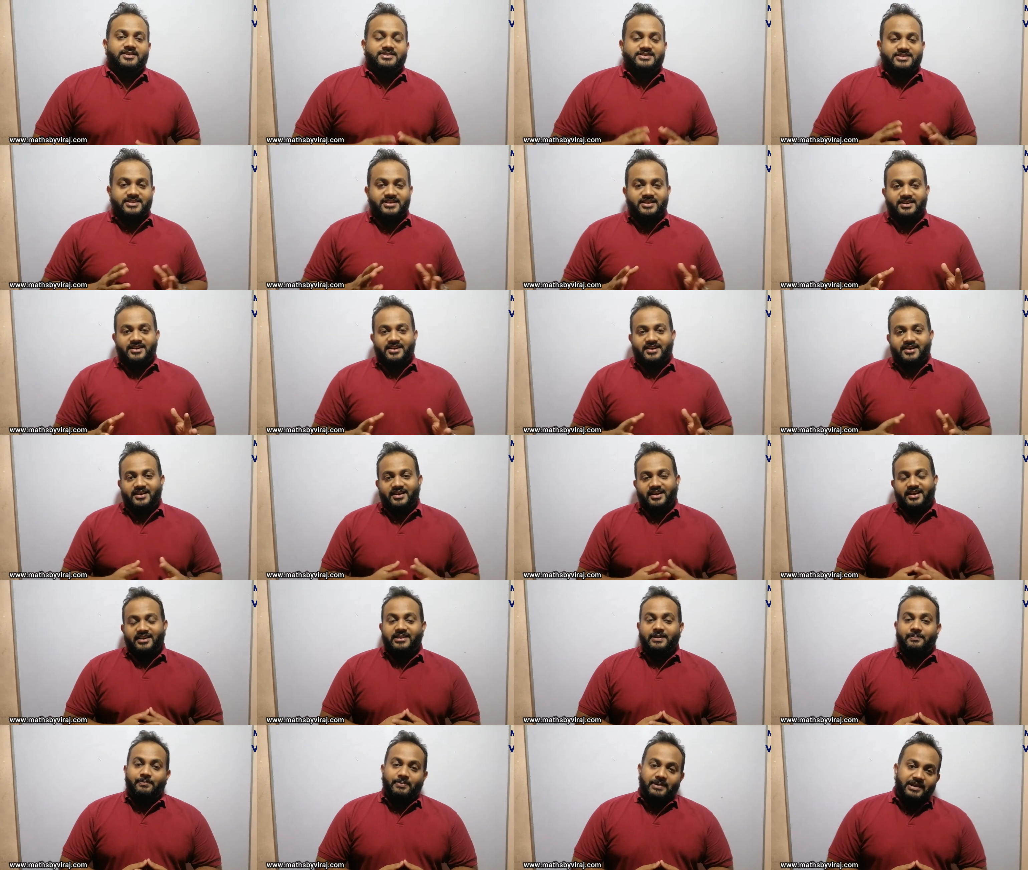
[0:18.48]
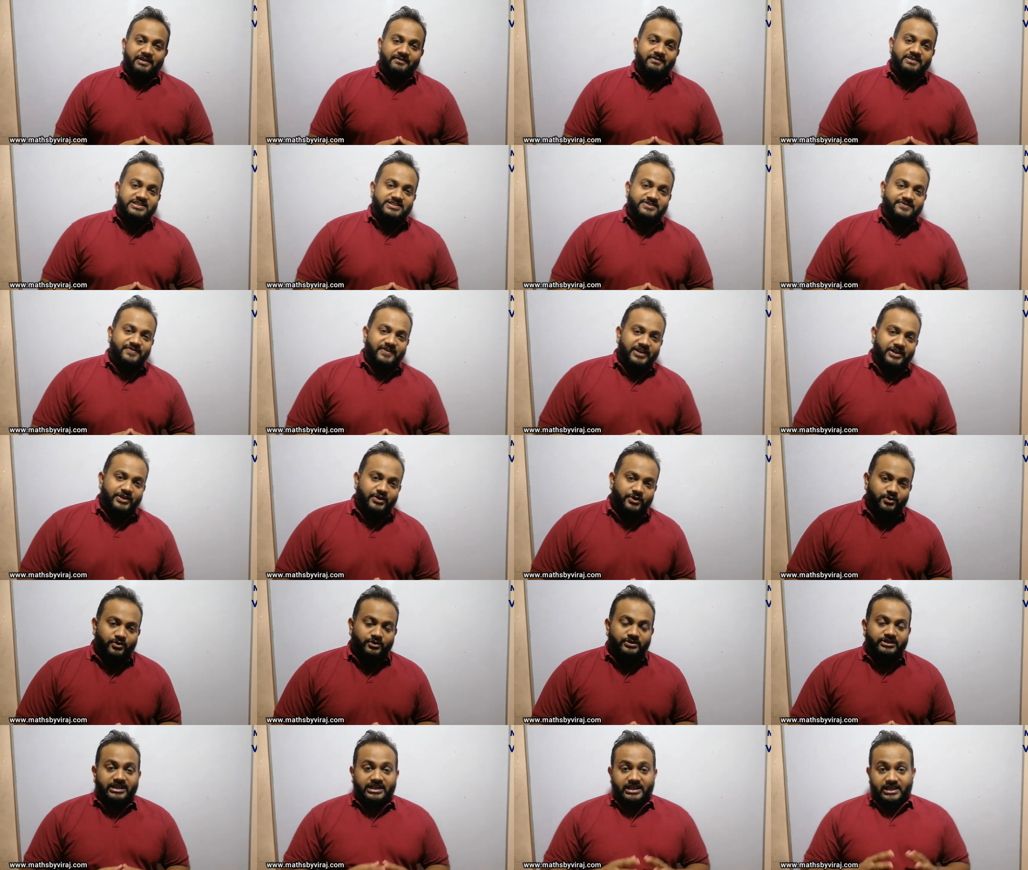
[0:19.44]
Children, in the previous
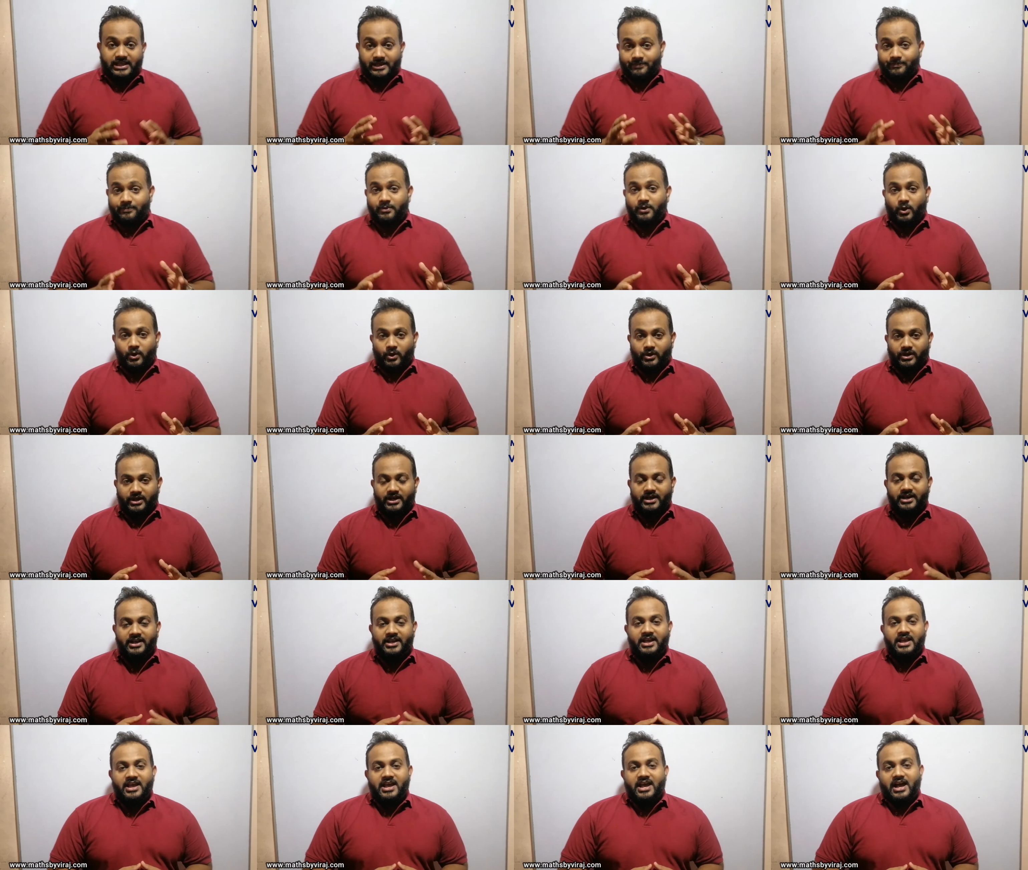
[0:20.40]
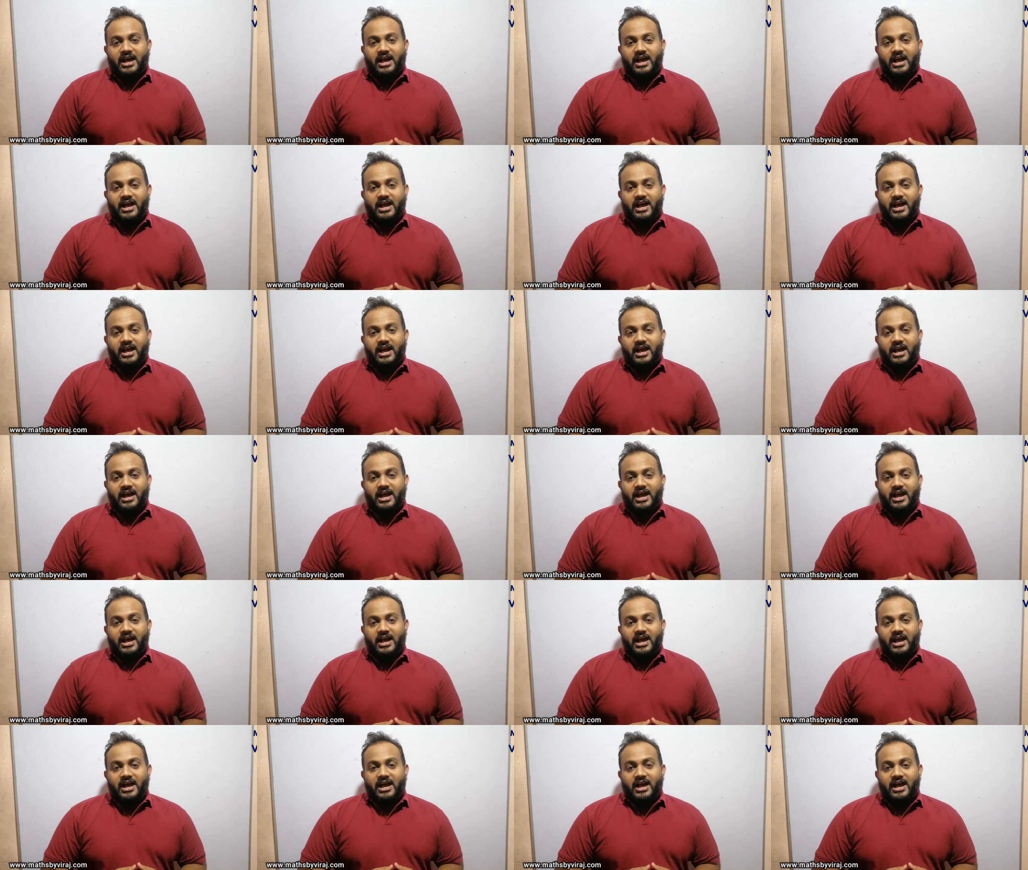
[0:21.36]
video that I uploaded,